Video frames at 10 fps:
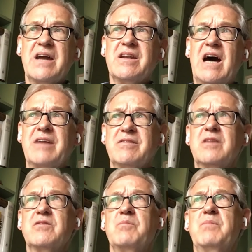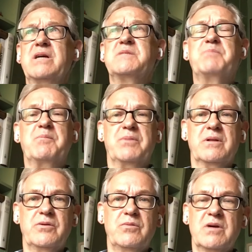and I think that most people
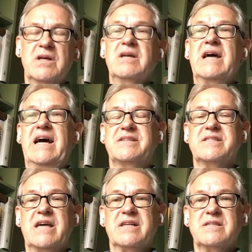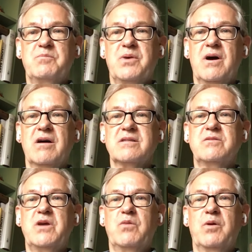who had sex in
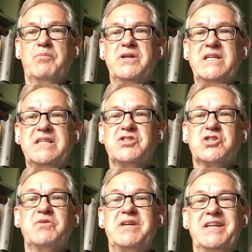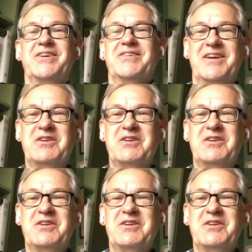parks, you know, were pretty discreet,